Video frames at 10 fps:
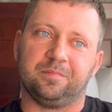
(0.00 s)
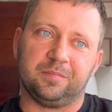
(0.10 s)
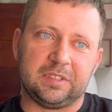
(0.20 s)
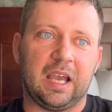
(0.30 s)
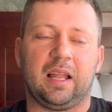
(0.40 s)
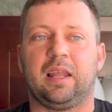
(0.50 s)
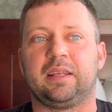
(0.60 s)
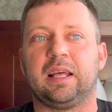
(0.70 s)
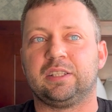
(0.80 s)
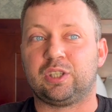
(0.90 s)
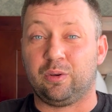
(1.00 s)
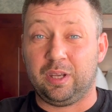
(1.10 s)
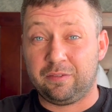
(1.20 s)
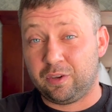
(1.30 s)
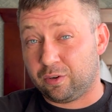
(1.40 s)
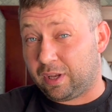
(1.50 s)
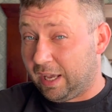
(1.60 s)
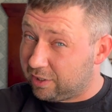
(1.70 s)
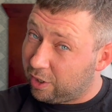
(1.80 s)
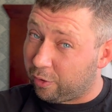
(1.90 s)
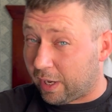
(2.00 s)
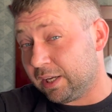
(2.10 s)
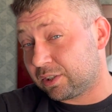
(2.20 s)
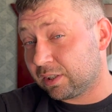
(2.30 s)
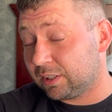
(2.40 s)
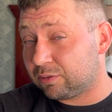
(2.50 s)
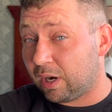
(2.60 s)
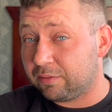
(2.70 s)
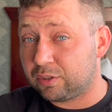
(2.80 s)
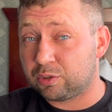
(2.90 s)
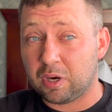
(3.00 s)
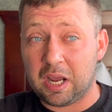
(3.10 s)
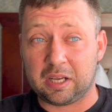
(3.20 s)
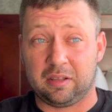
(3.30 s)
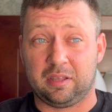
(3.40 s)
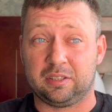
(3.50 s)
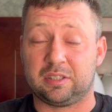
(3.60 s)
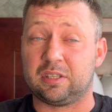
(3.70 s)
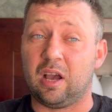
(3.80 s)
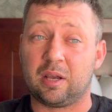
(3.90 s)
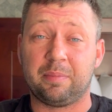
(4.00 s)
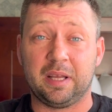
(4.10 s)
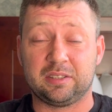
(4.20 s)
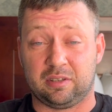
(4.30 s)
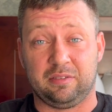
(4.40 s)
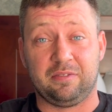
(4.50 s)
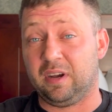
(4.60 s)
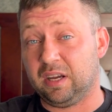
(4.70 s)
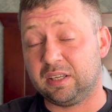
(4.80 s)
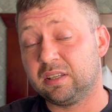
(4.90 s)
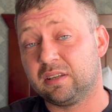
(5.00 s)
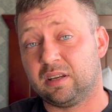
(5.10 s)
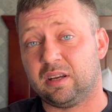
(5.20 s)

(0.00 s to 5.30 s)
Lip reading: Yeah, like that. So if you occasionally drive to track, I think stock pads are fine.